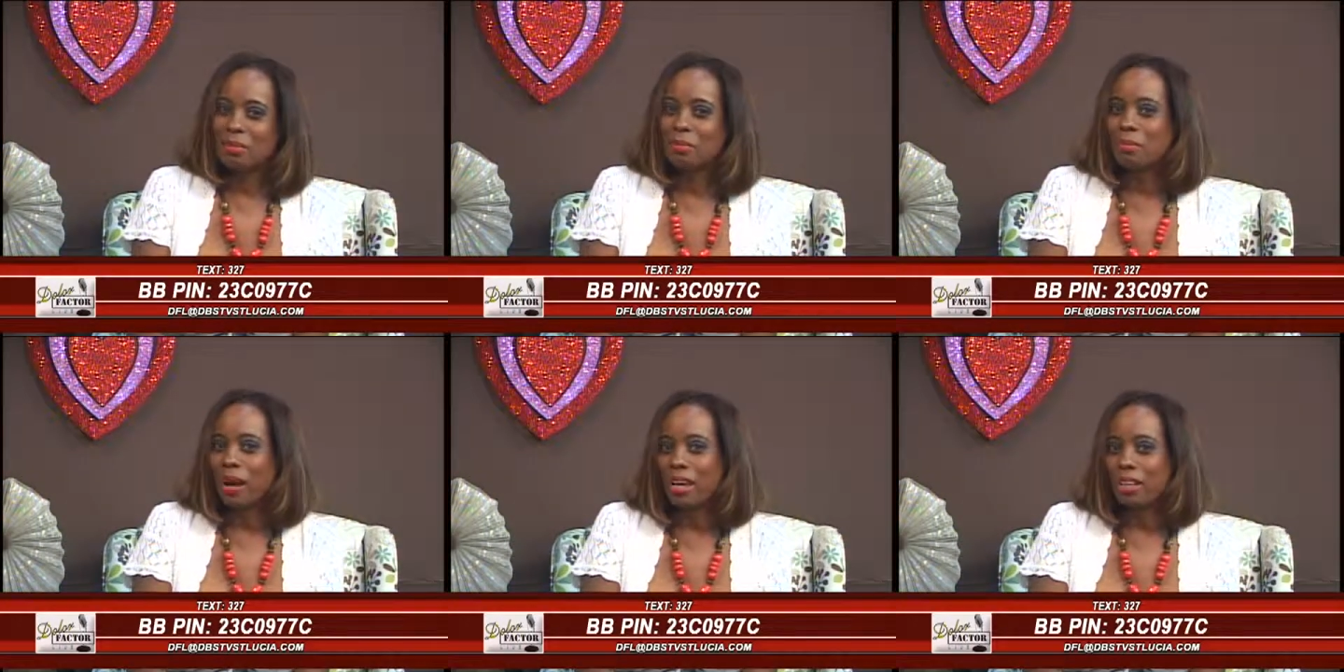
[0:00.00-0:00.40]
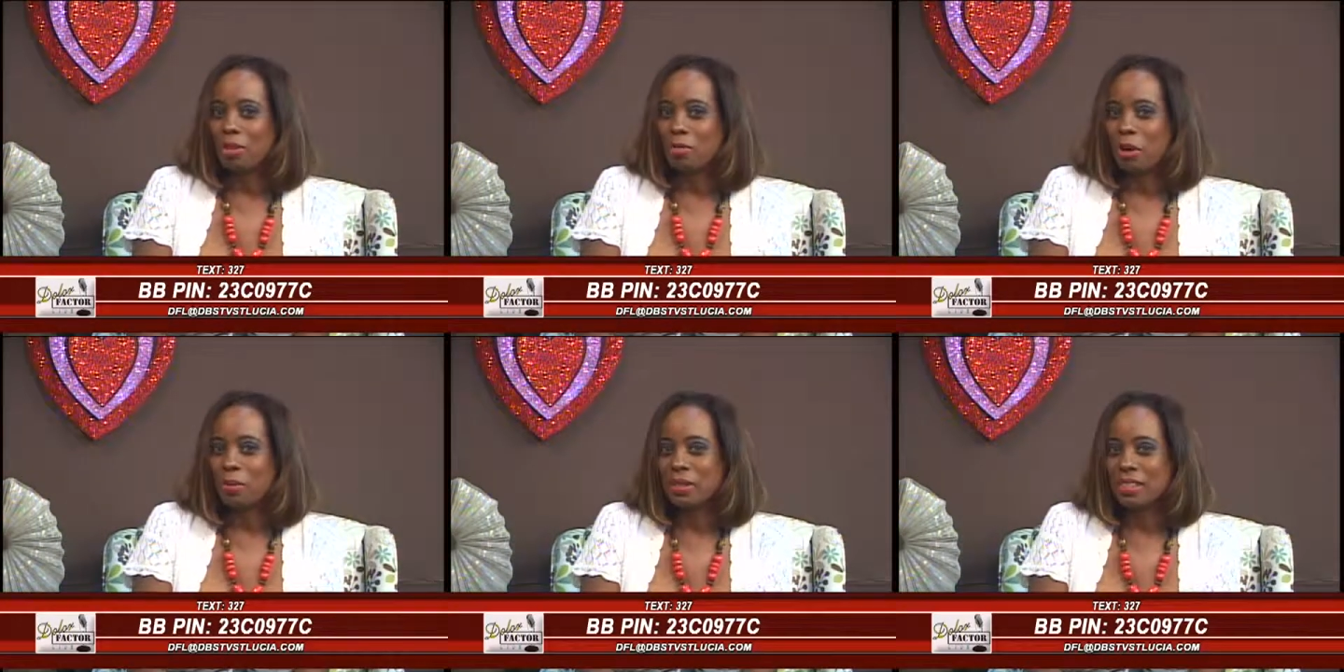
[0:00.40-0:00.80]
Michael
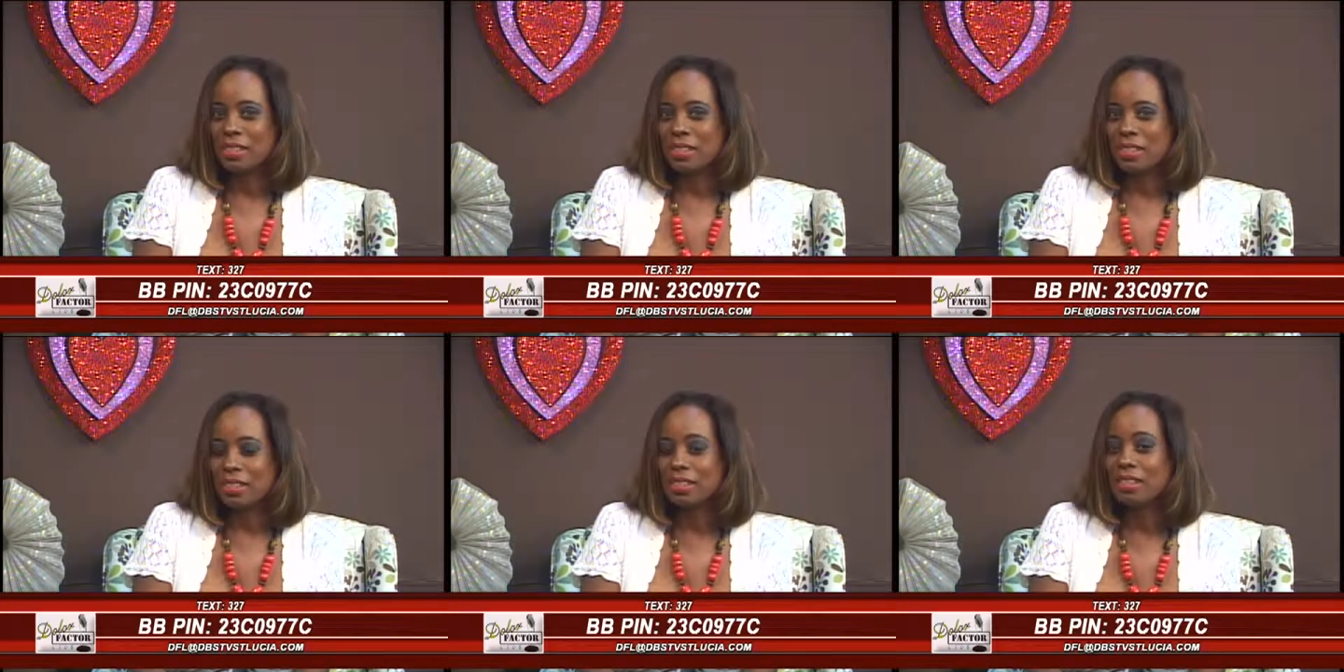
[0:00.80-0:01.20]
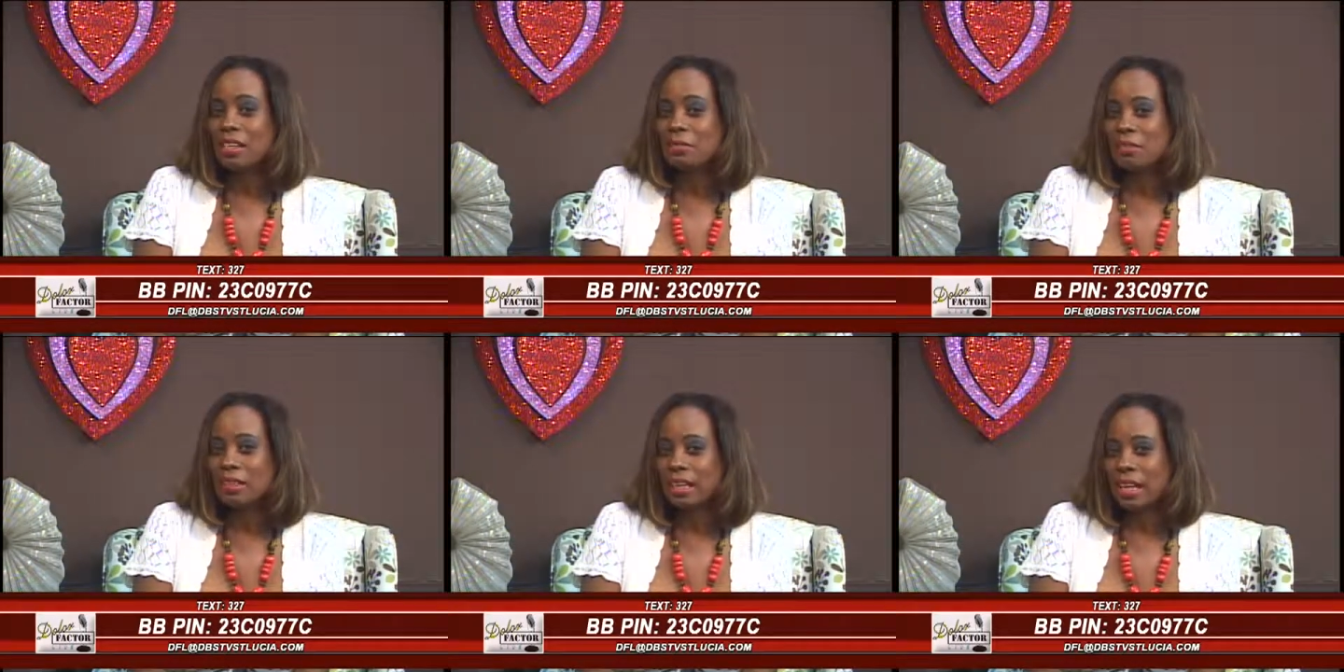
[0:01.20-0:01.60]
Robinson,
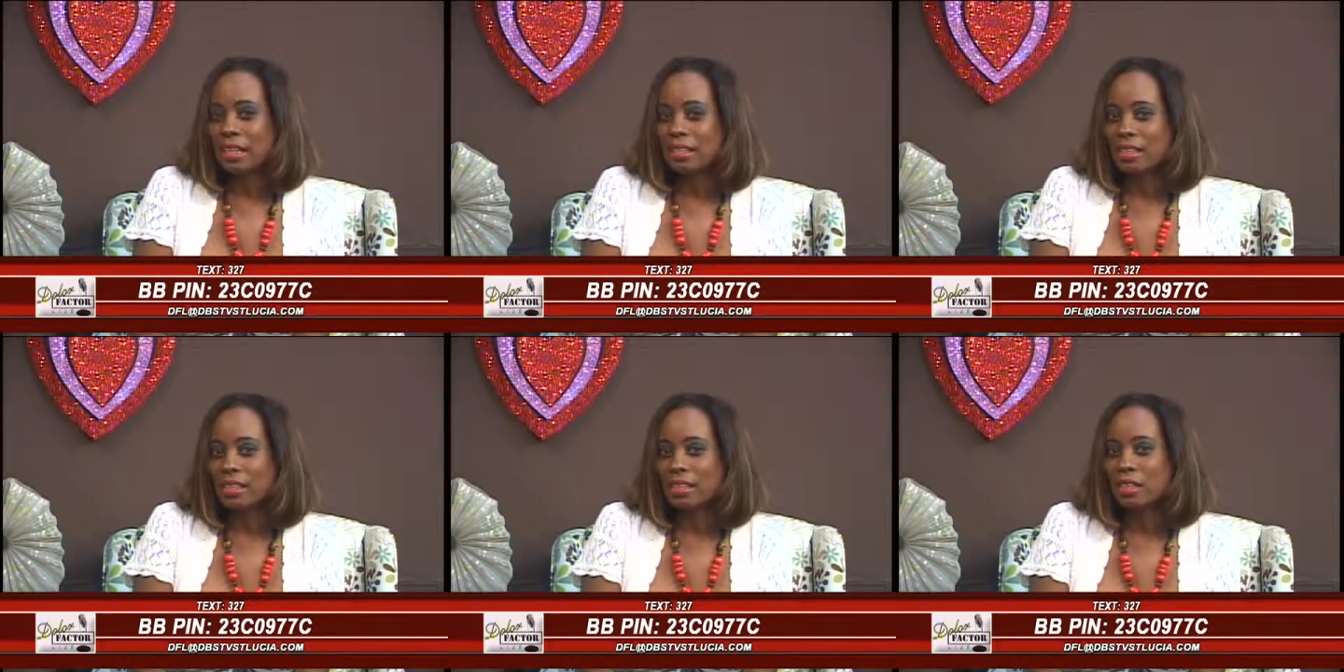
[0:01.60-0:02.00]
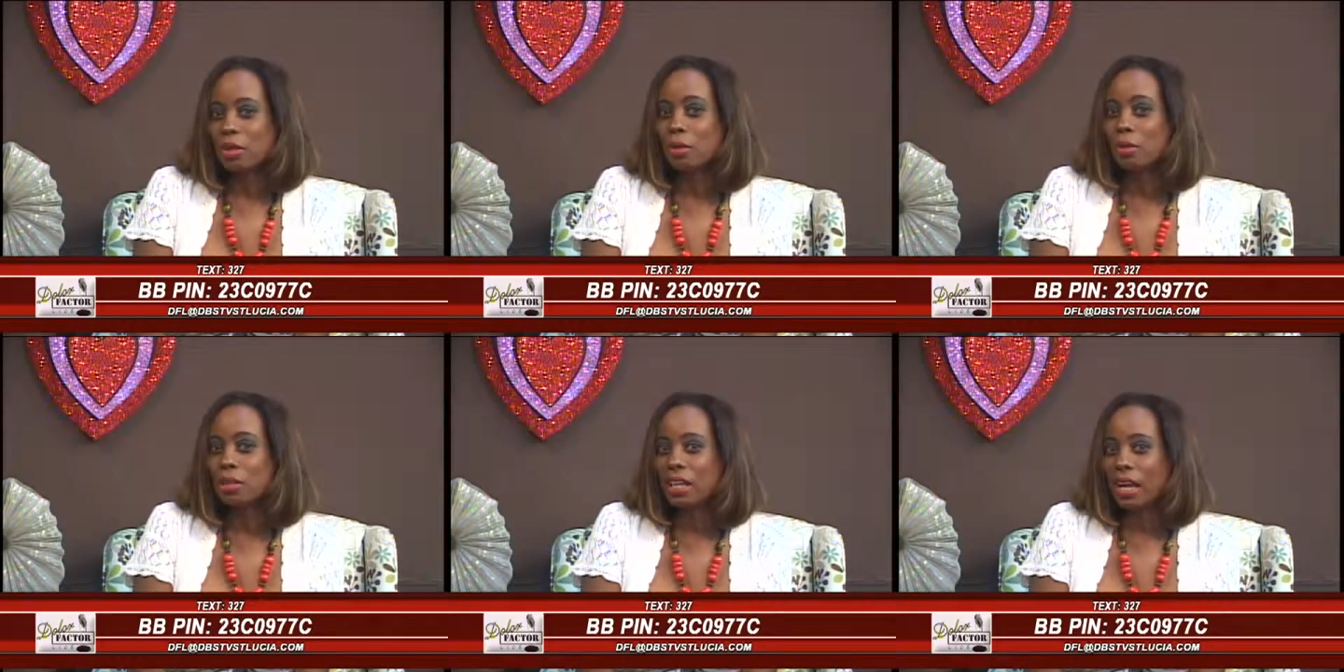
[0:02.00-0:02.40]
Stephen Dantes,
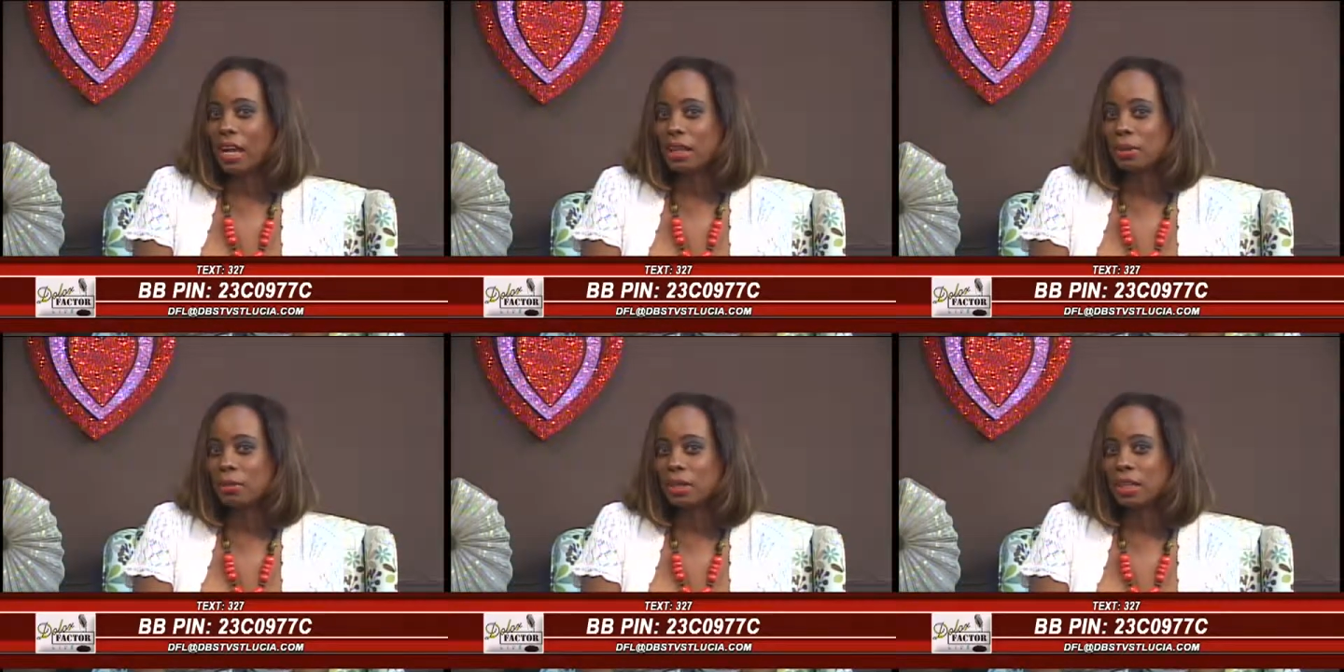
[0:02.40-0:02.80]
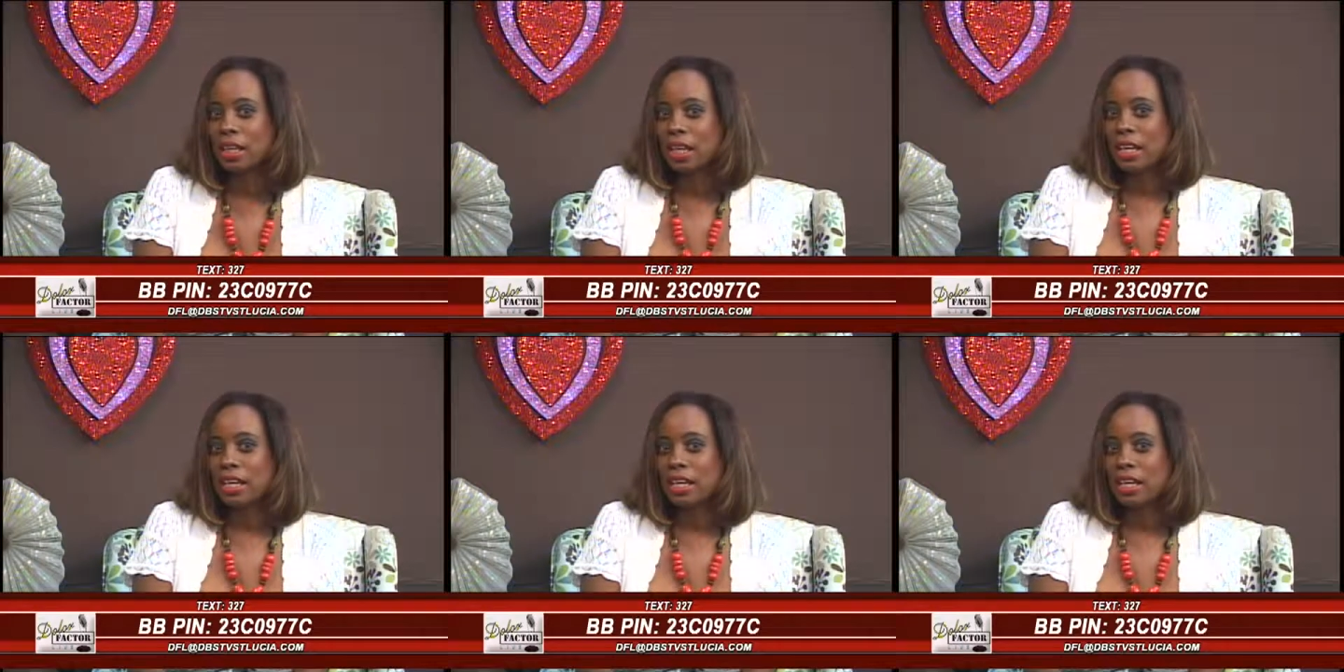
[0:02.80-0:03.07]
Claudia Edward,